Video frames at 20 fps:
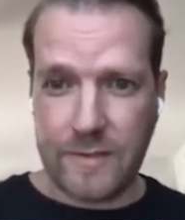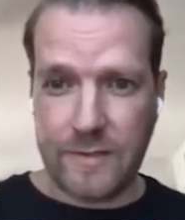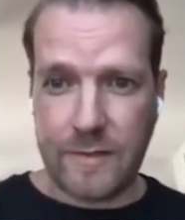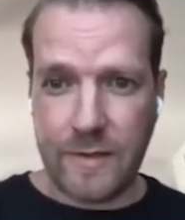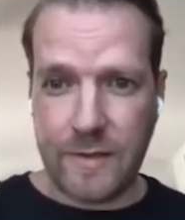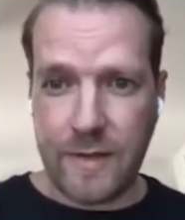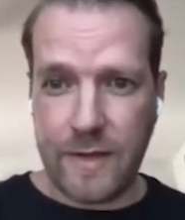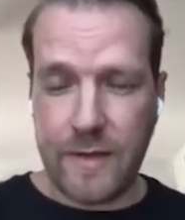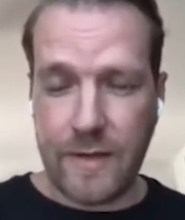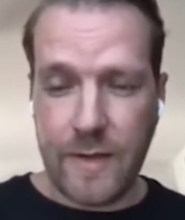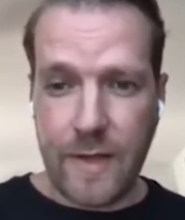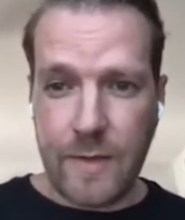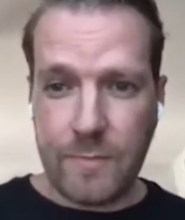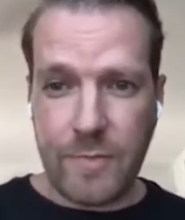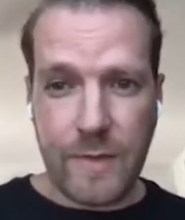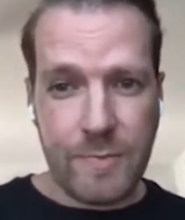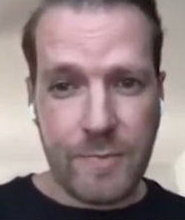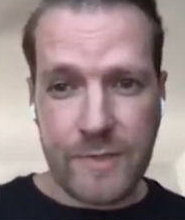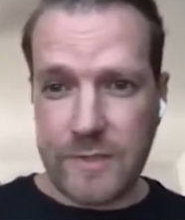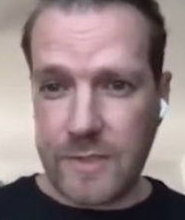Yeah,
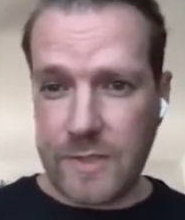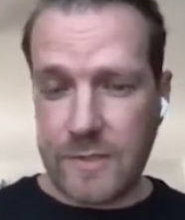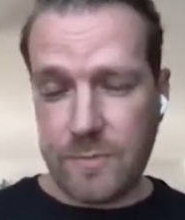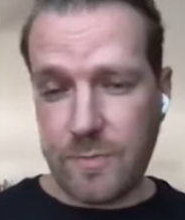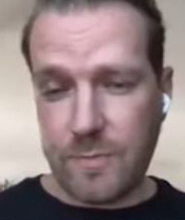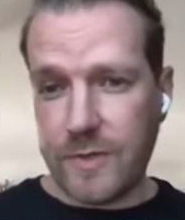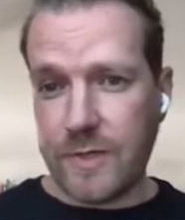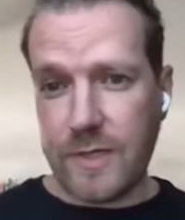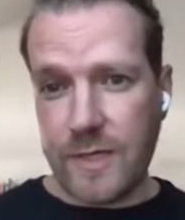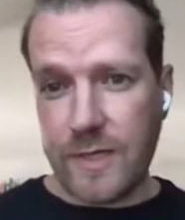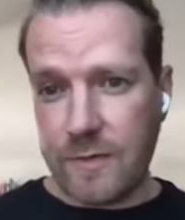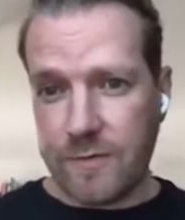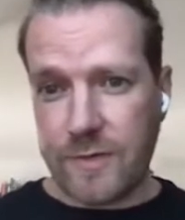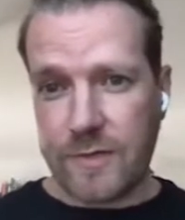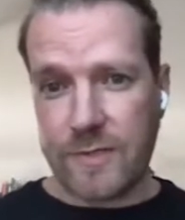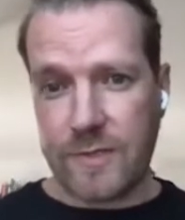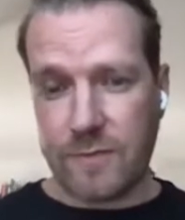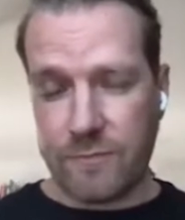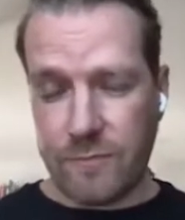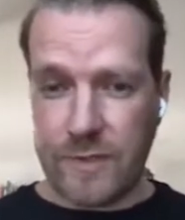people didn't believe
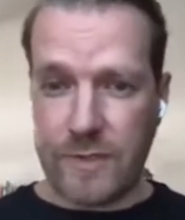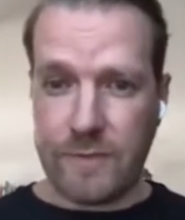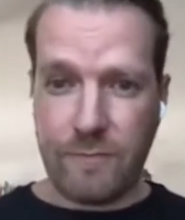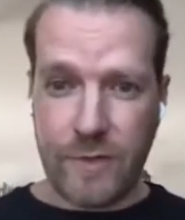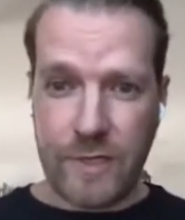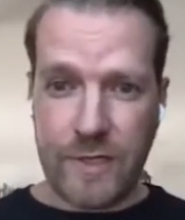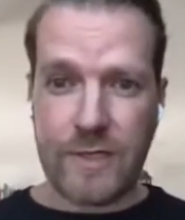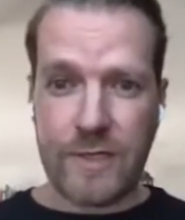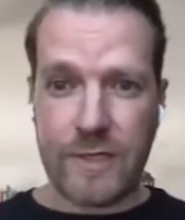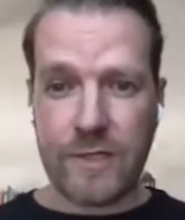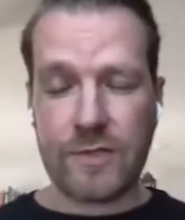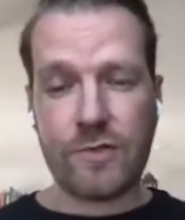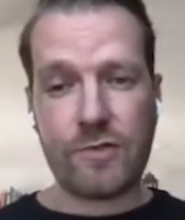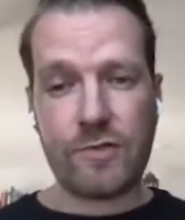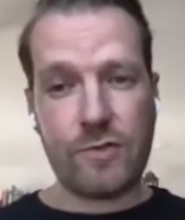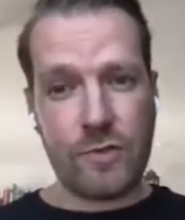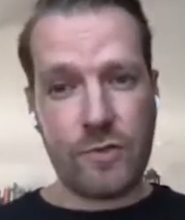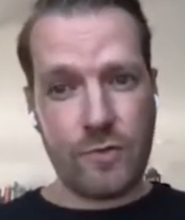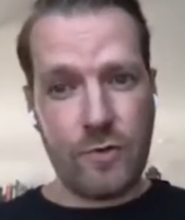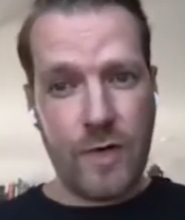us, and we really needed to
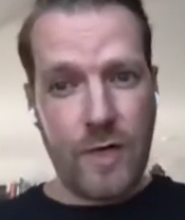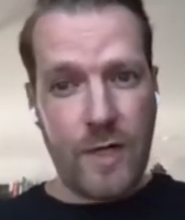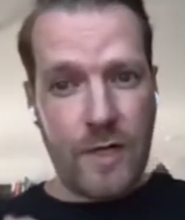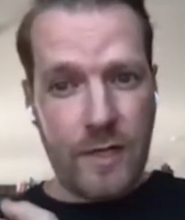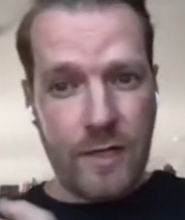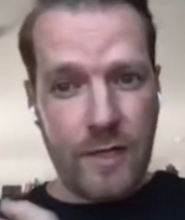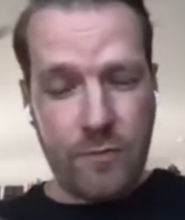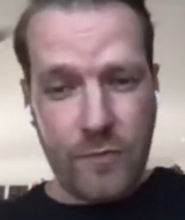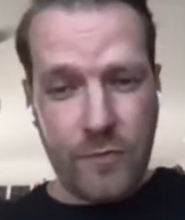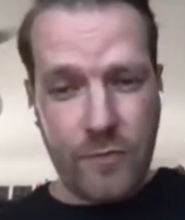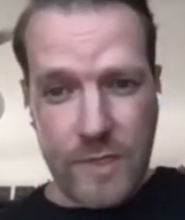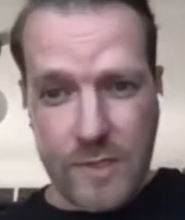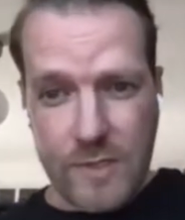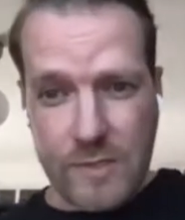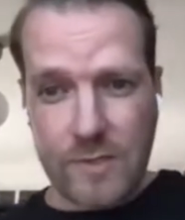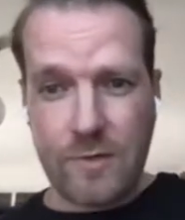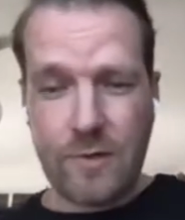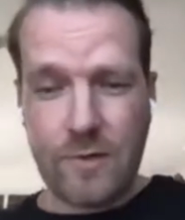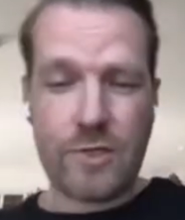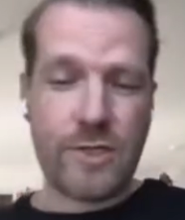do a
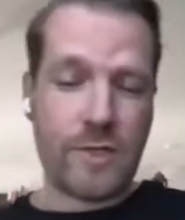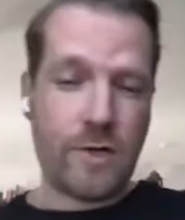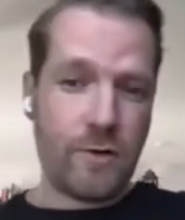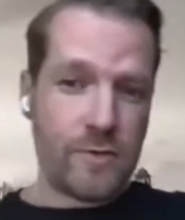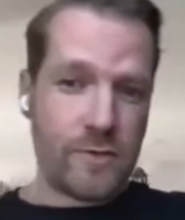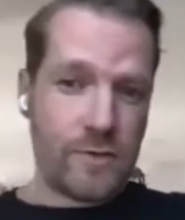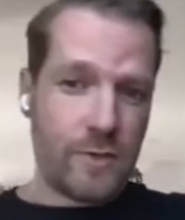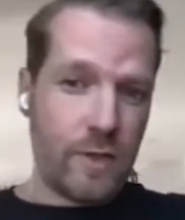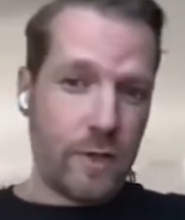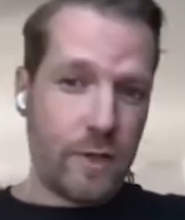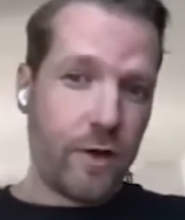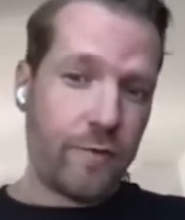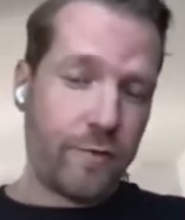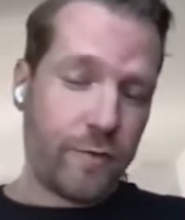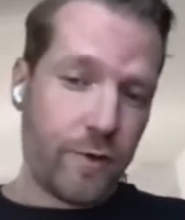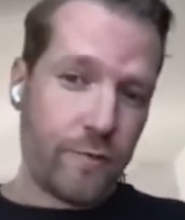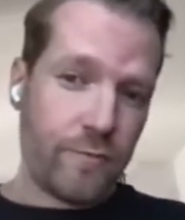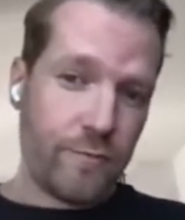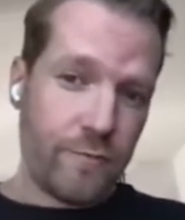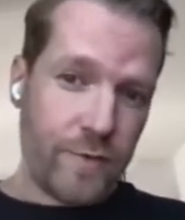research and also a lot of
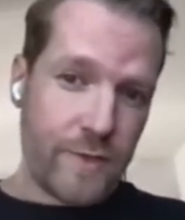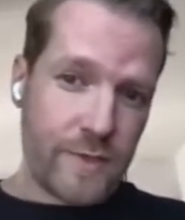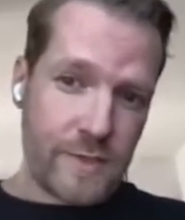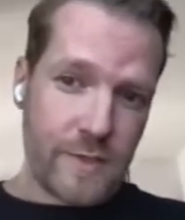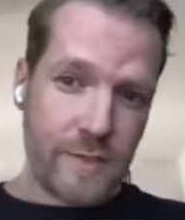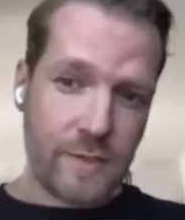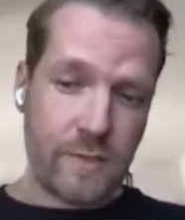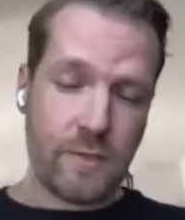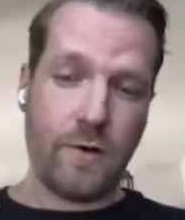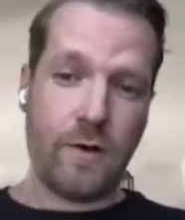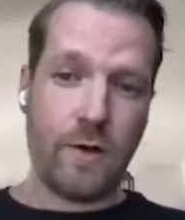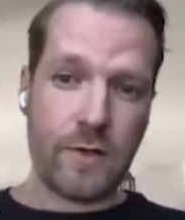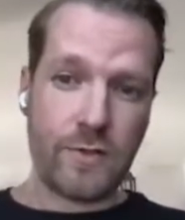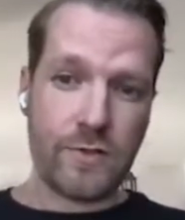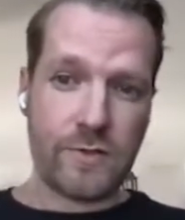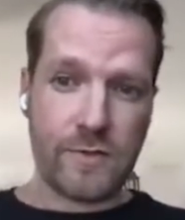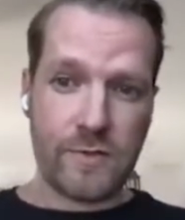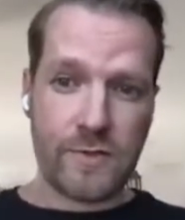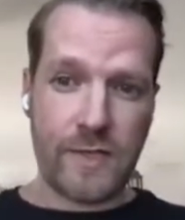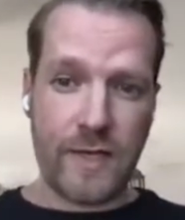convincing talks
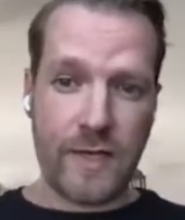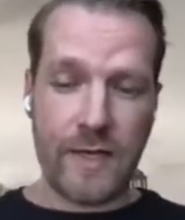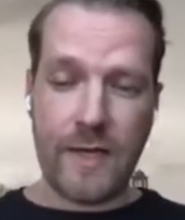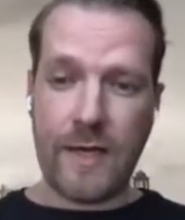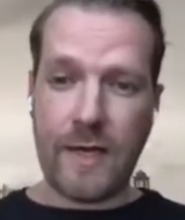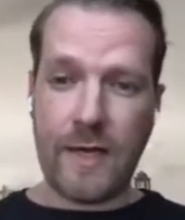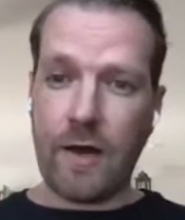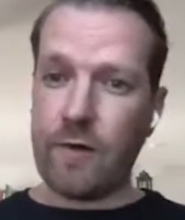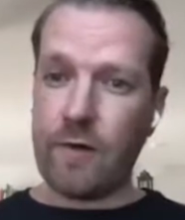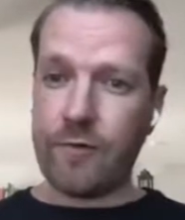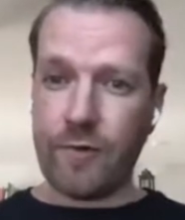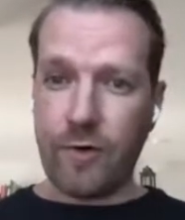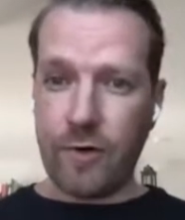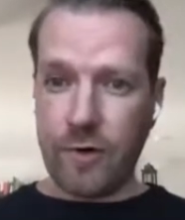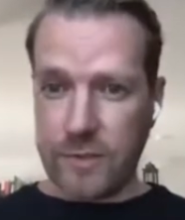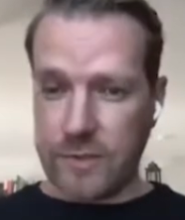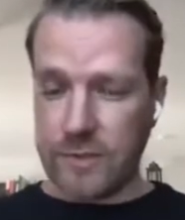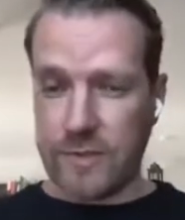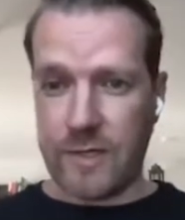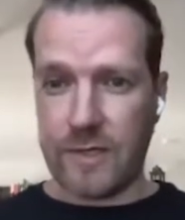to say, of
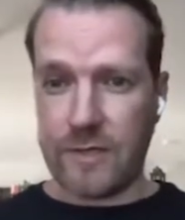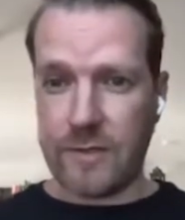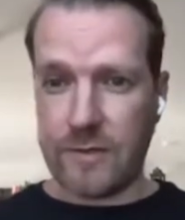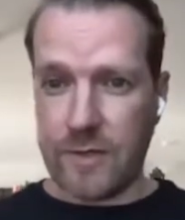course you can.